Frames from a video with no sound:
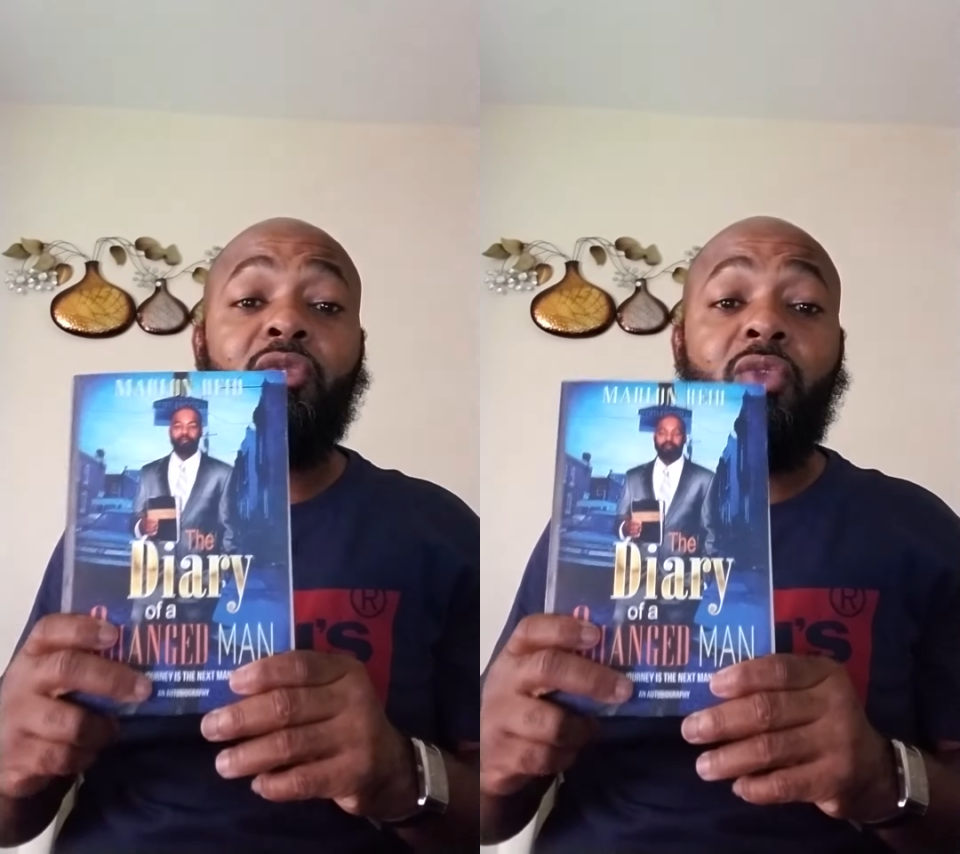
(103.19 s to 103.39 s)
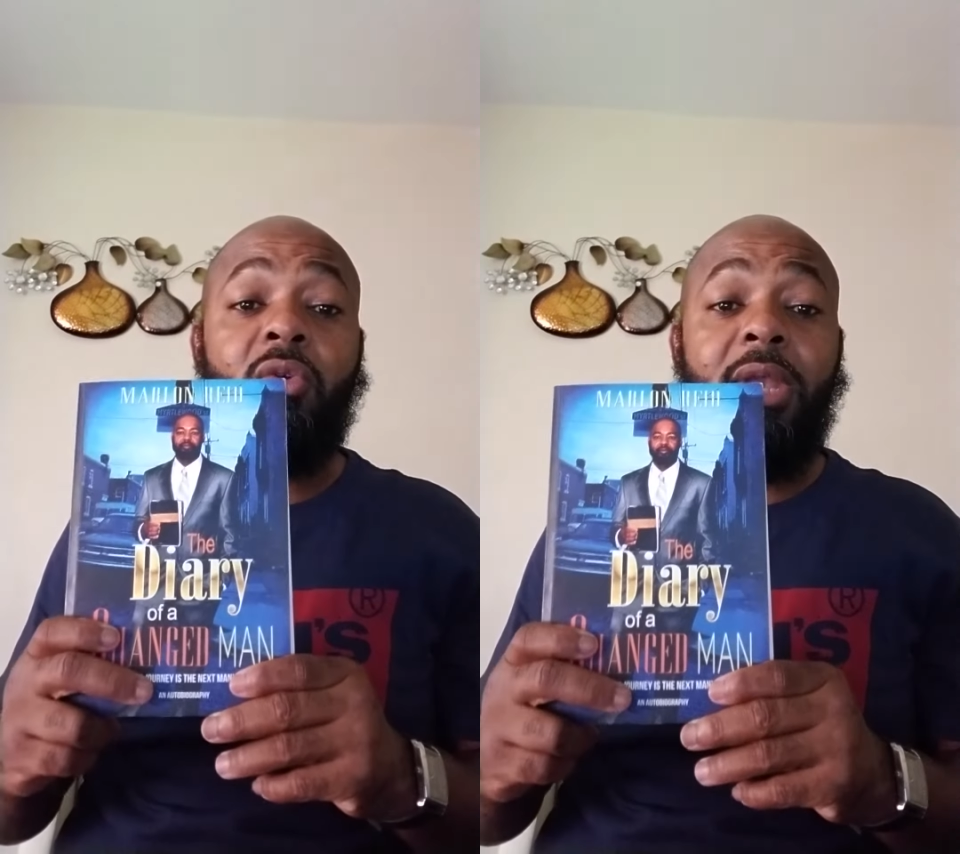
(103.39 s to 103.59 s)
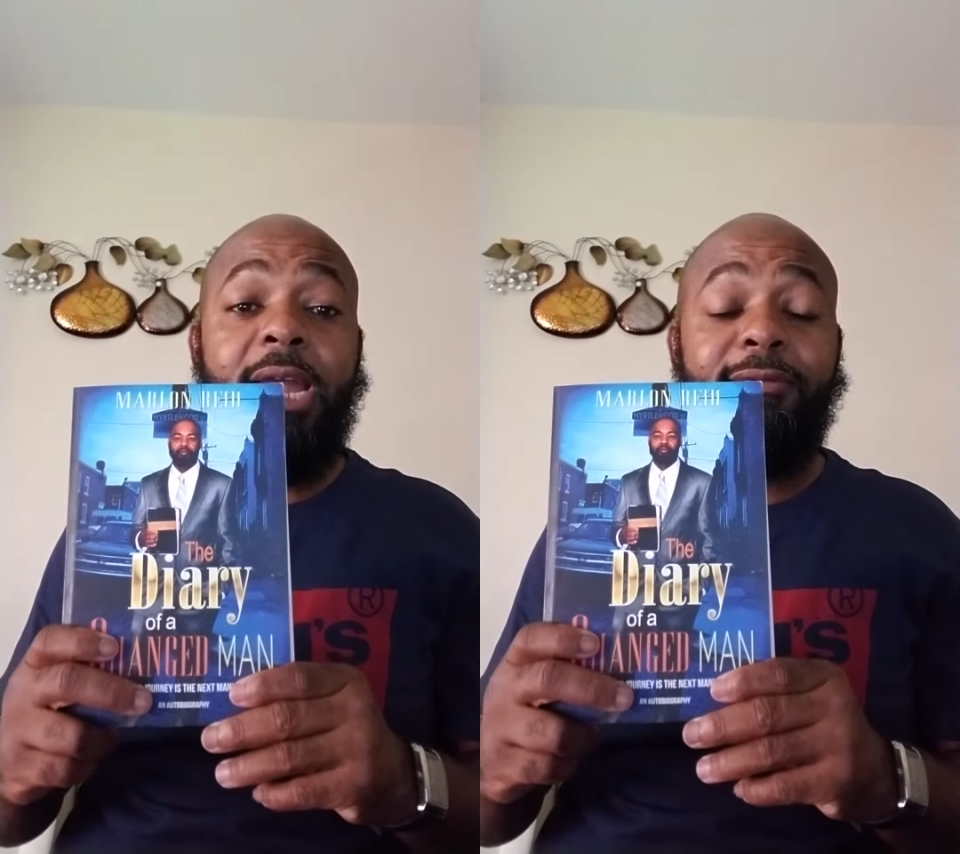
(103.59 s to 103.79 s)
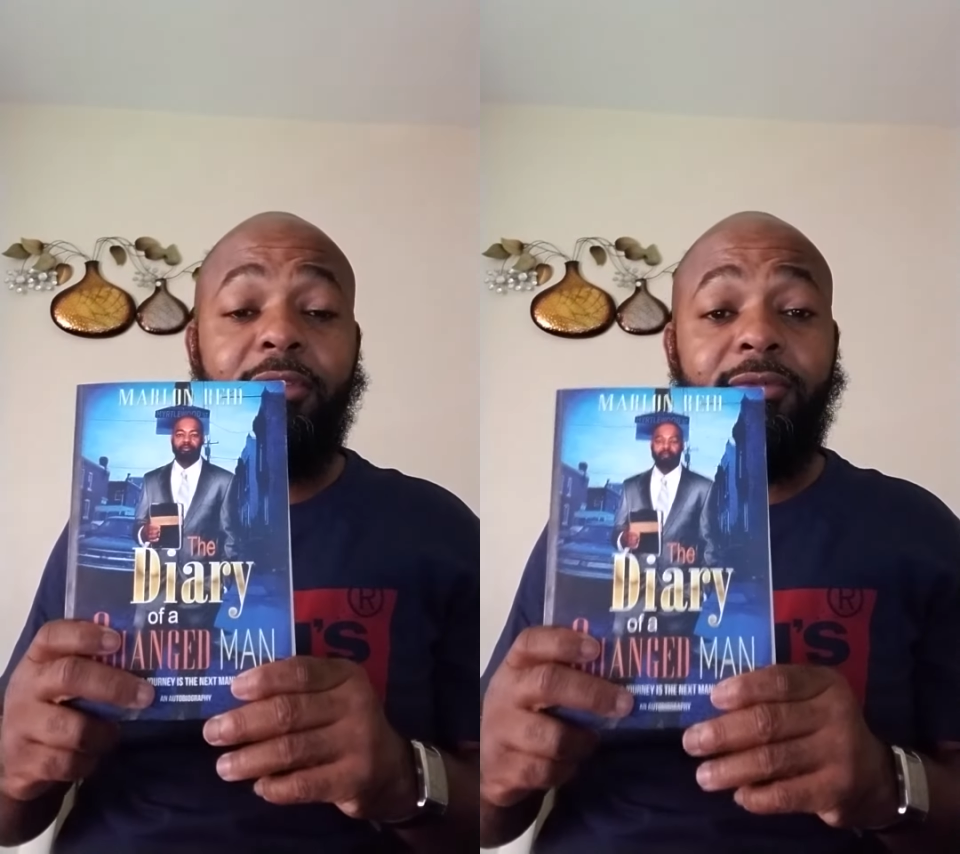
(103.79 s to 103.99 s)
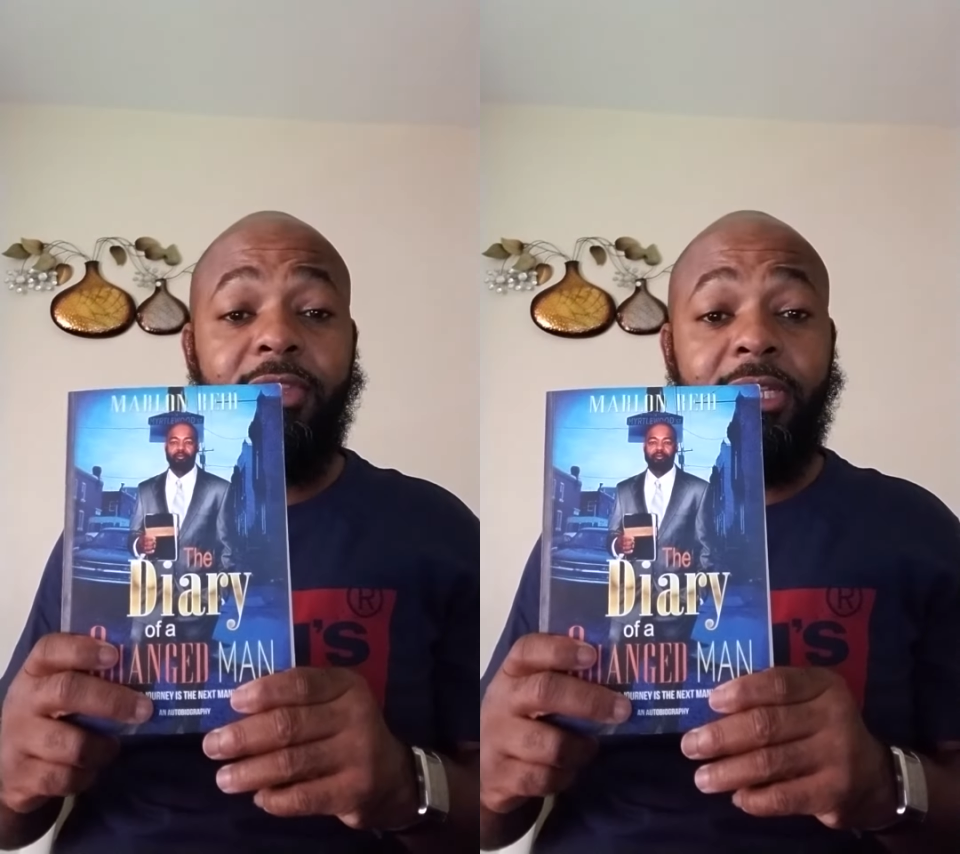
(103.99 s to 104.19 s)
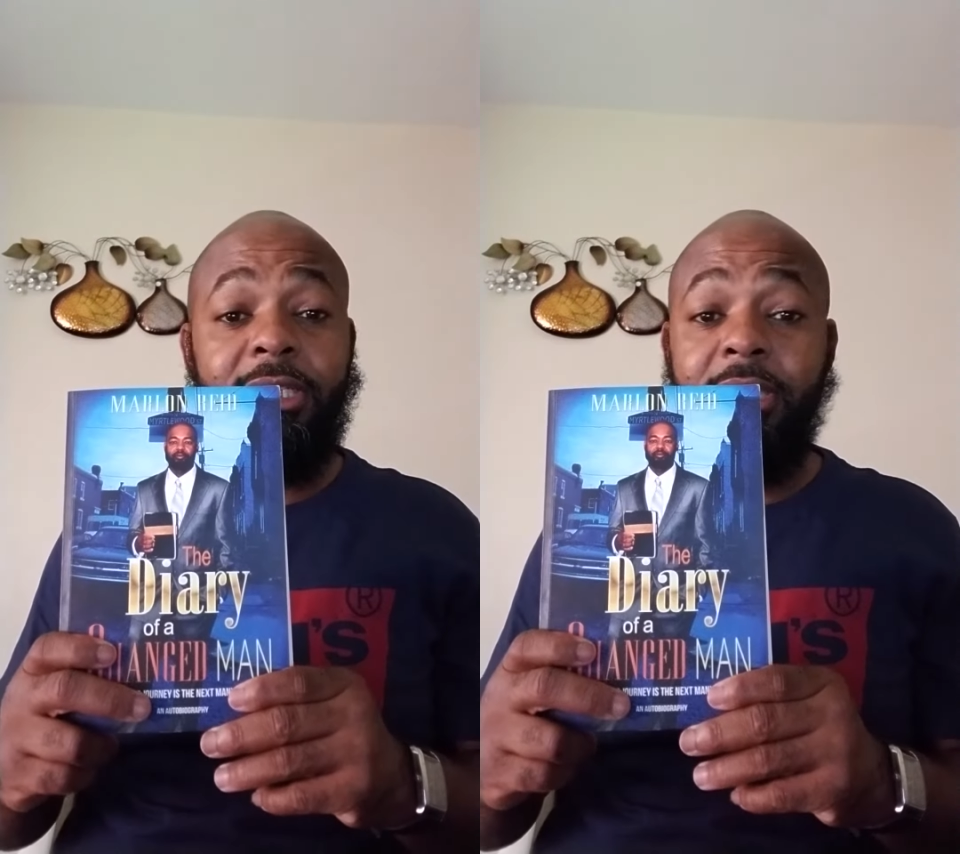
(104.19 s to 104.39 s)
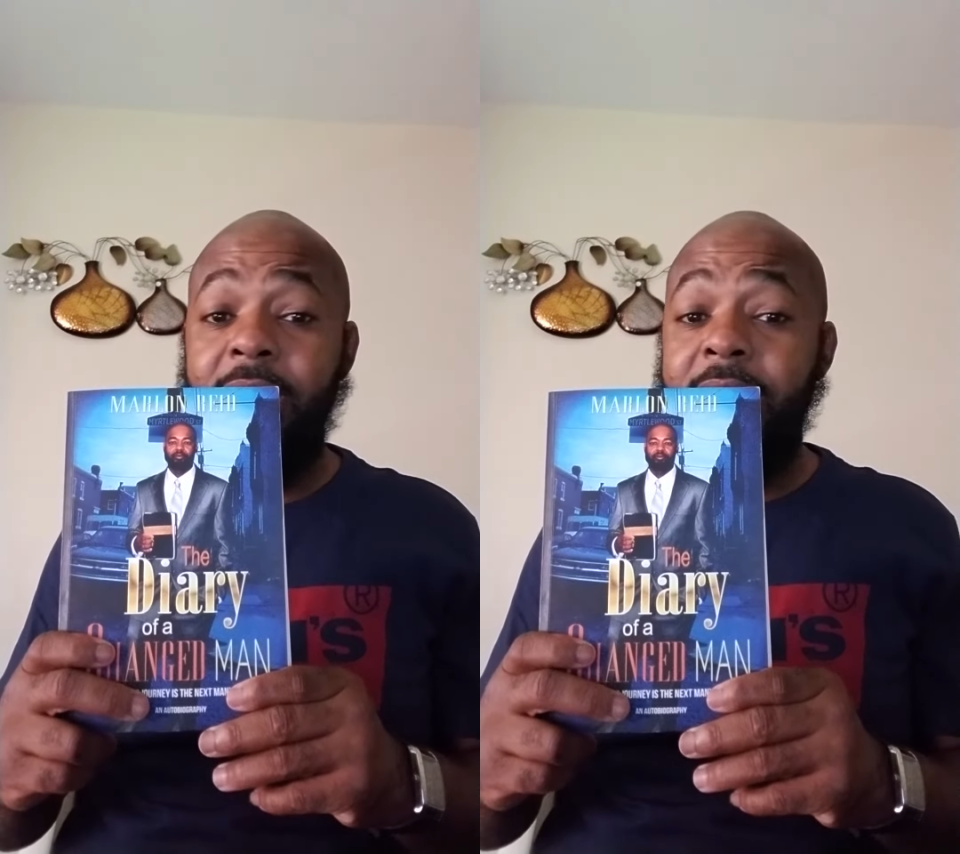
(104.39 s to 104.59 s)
real life events.